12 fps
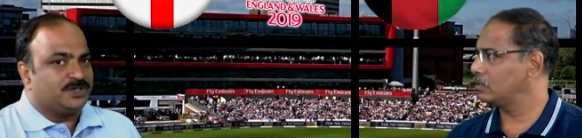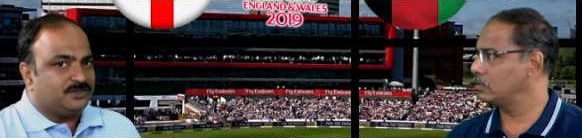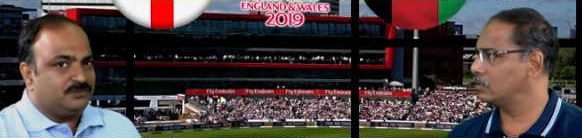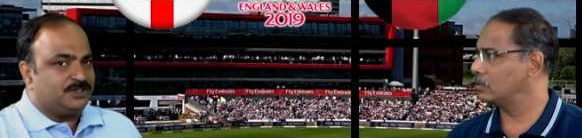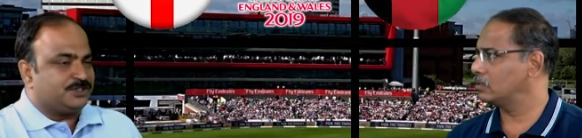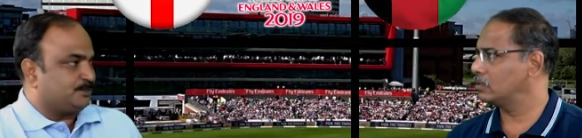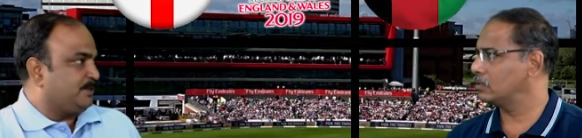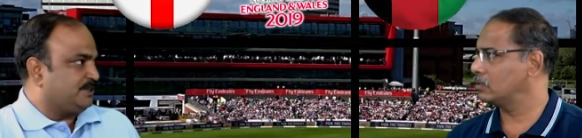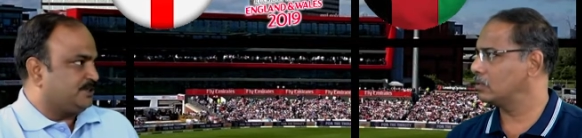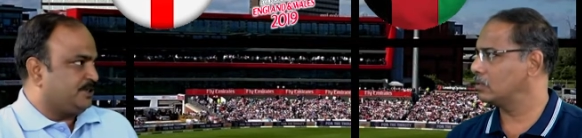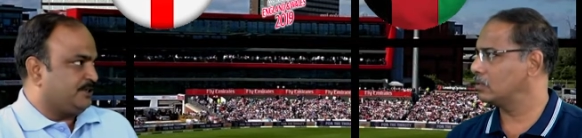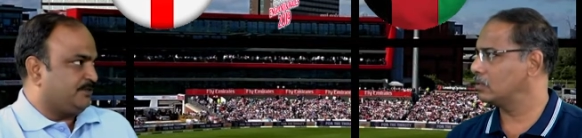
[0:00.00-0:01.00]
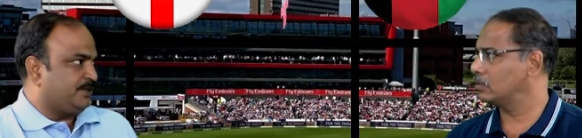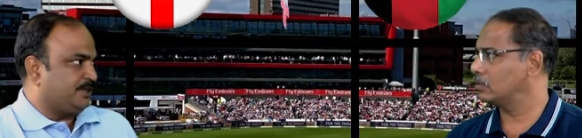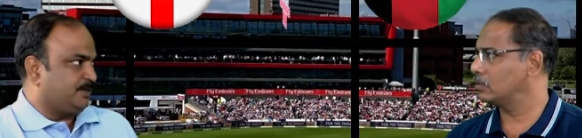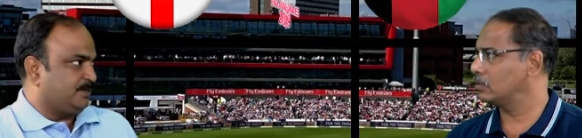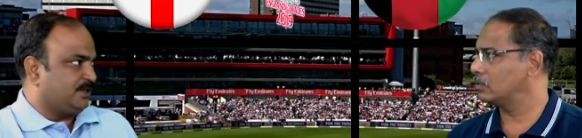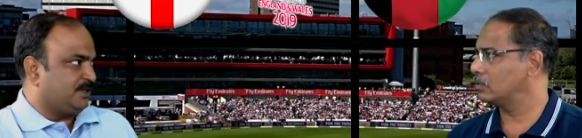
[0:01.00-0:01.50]
Speaker 1: are the world's best
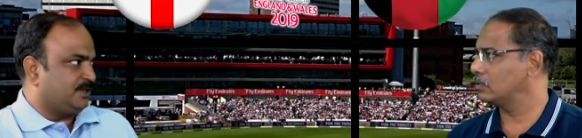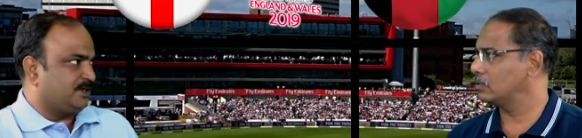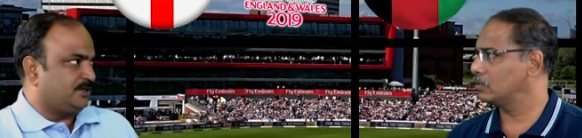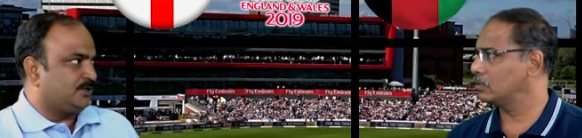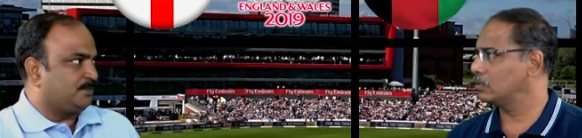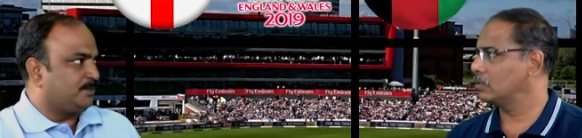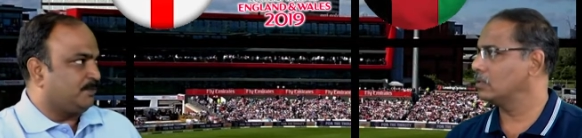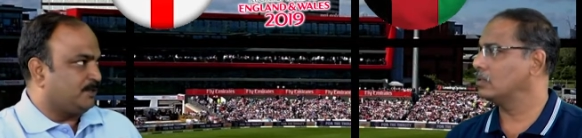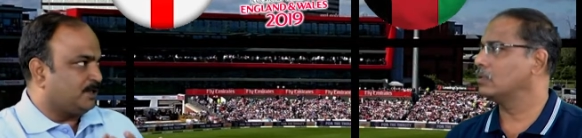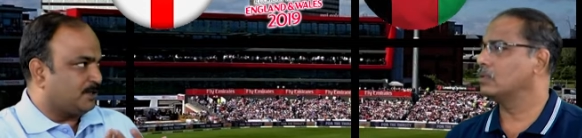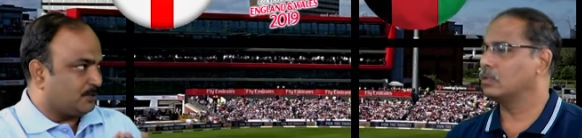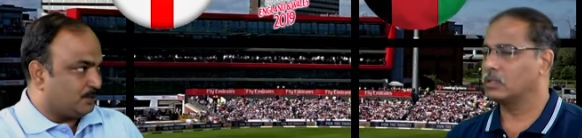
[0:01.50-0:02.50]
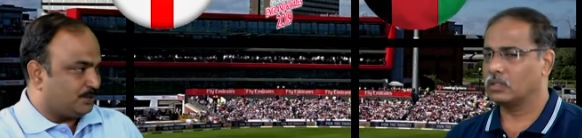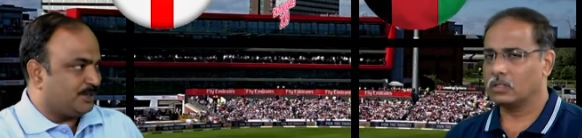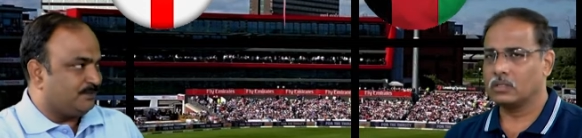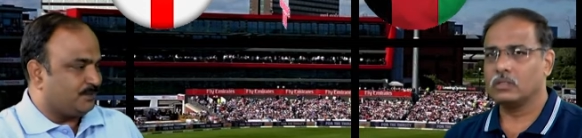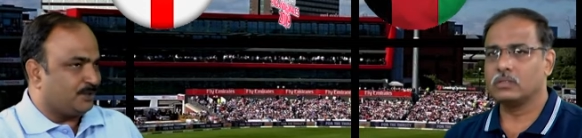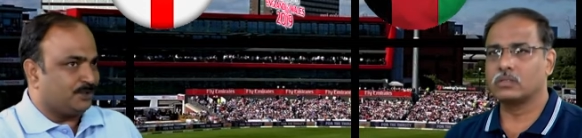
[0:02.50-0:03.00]
T20 player. Your people are
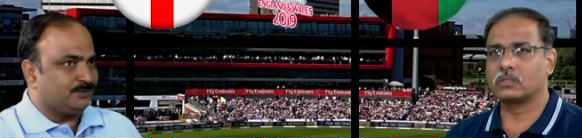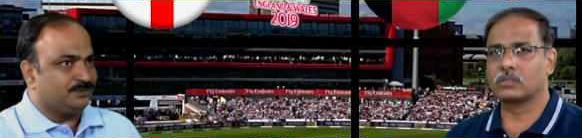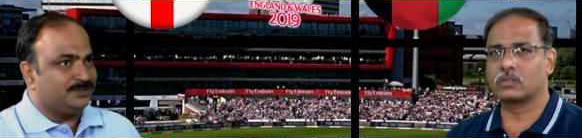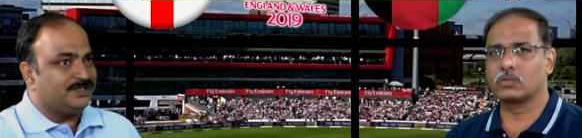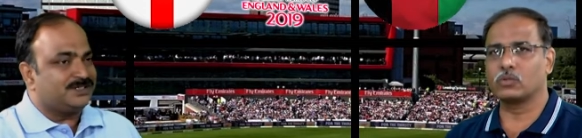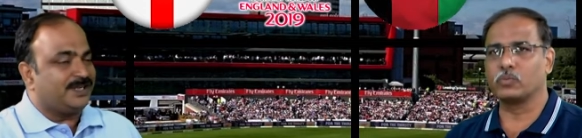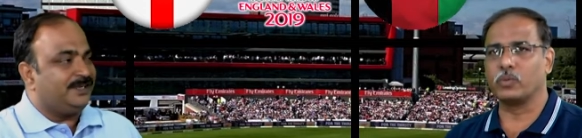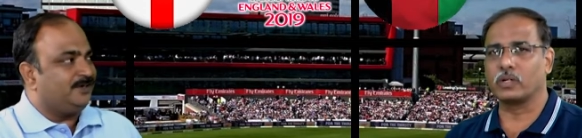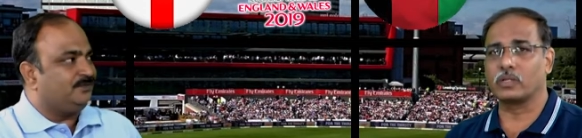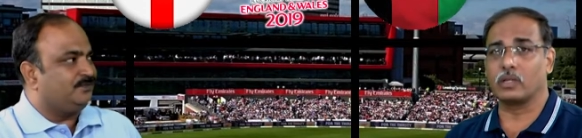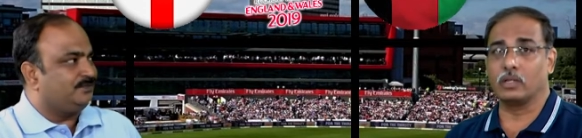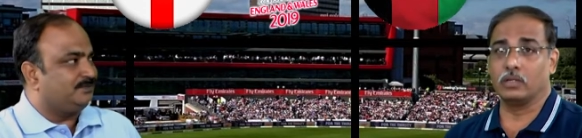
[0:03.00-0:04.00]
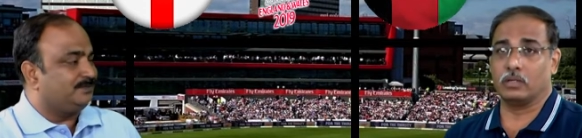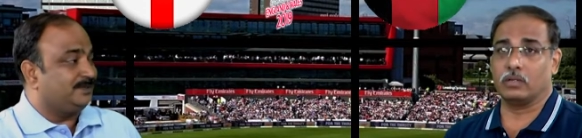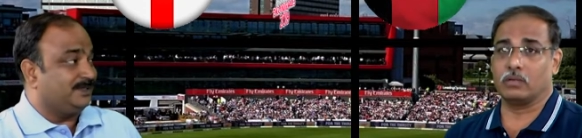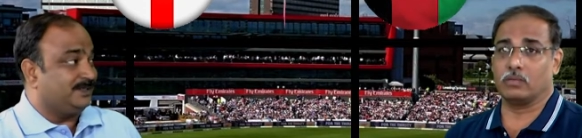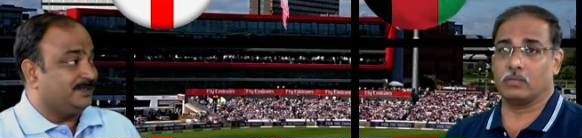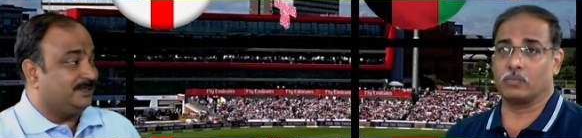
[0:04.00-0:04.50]
rooting for you. This True, kind of
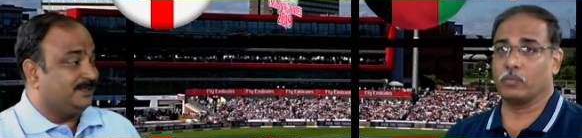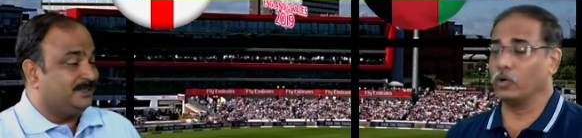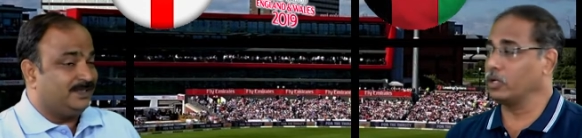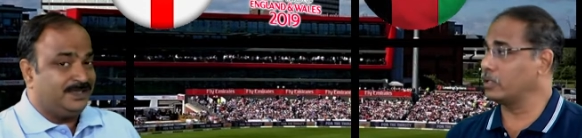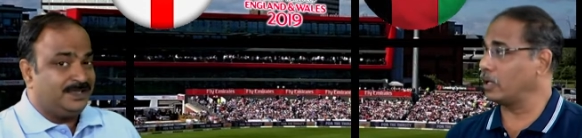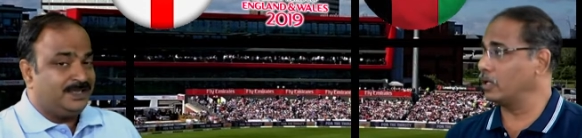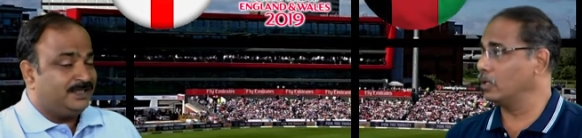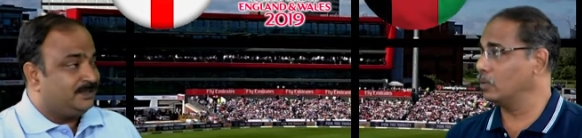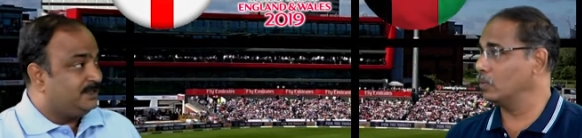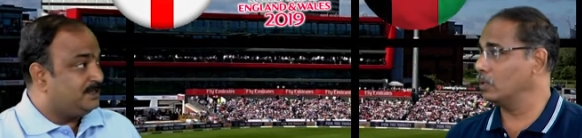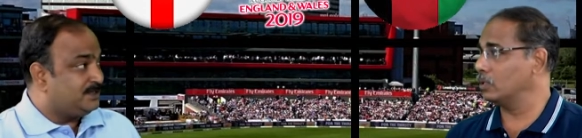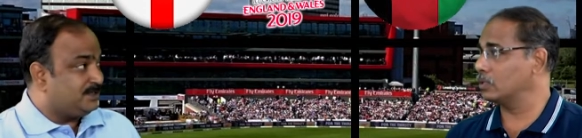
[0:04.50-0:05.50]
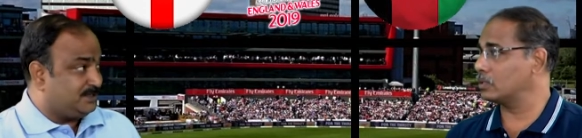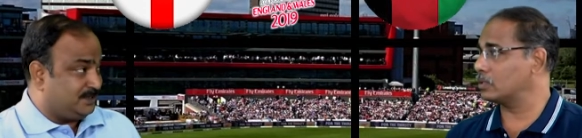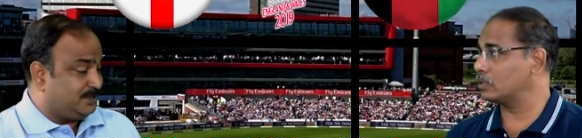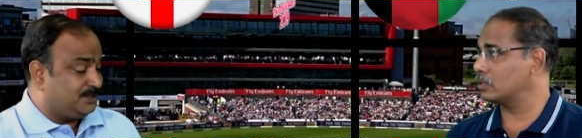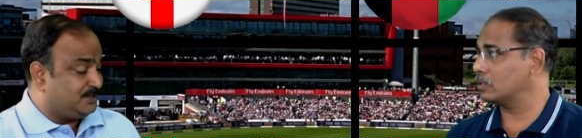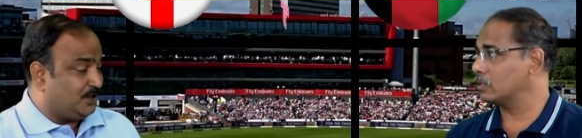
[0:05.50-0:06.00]
bowling This
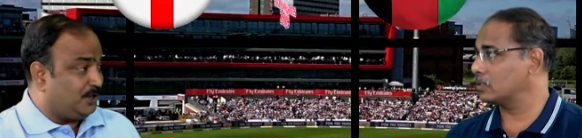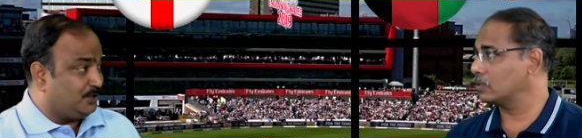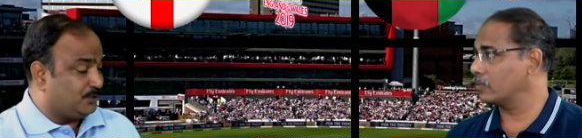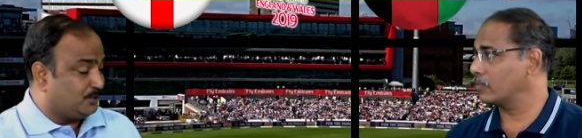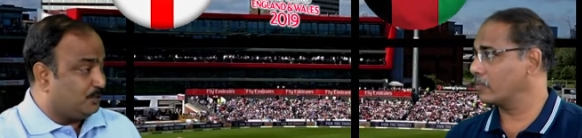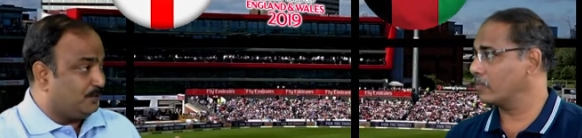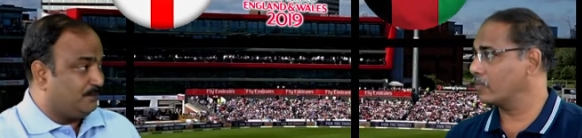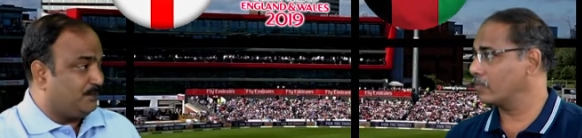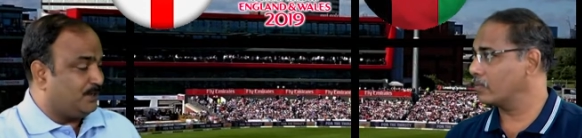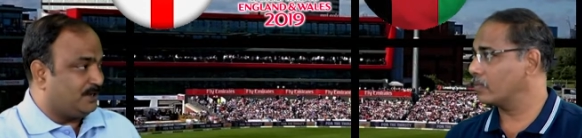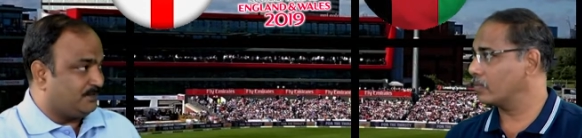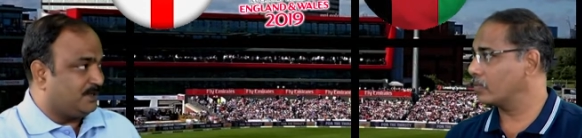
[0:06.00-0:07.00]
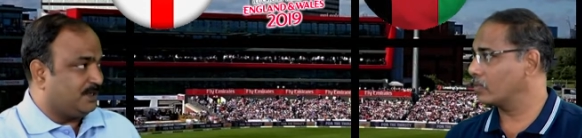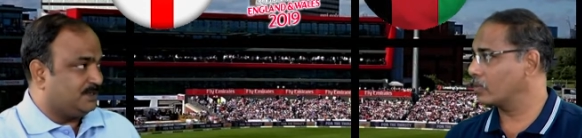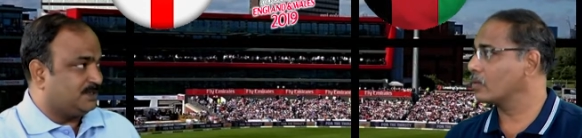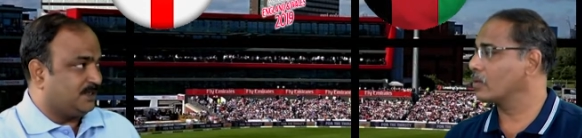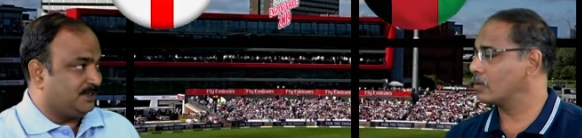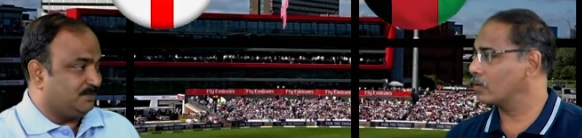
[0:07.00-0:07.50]
is this is not known for an
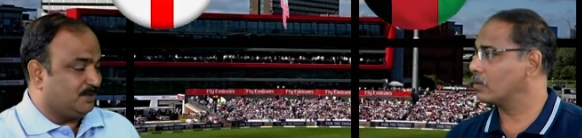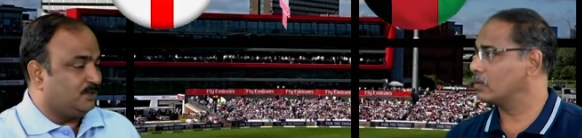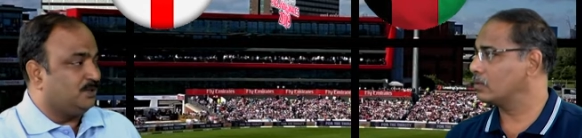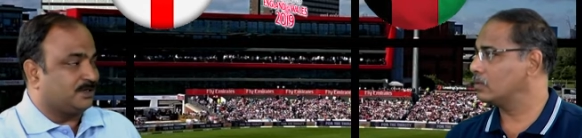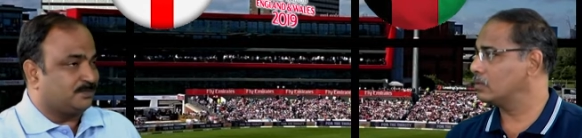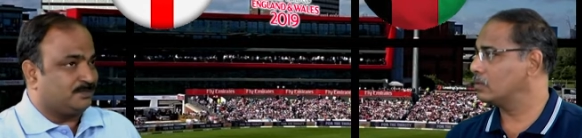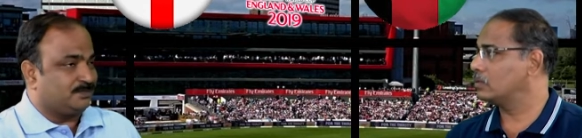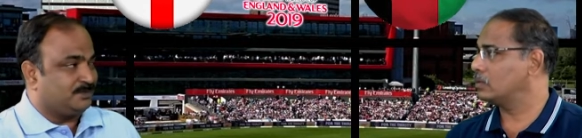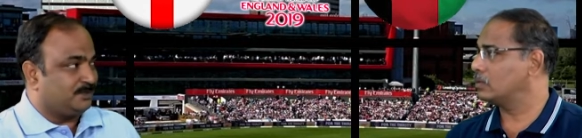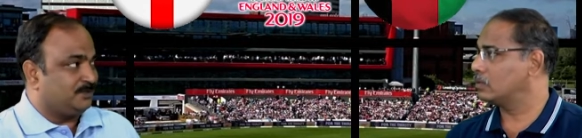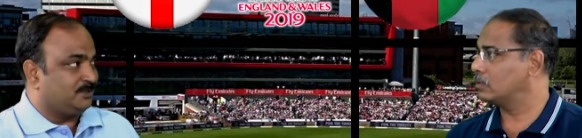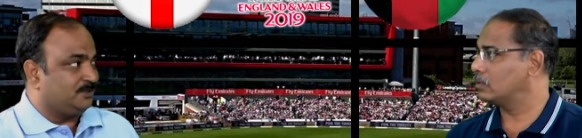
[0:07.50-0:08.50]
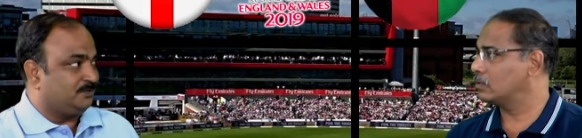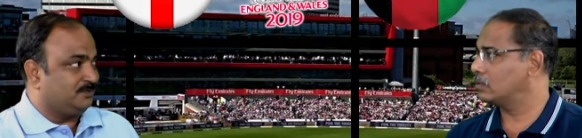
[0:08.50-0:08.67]
Afghanistani bowler. You know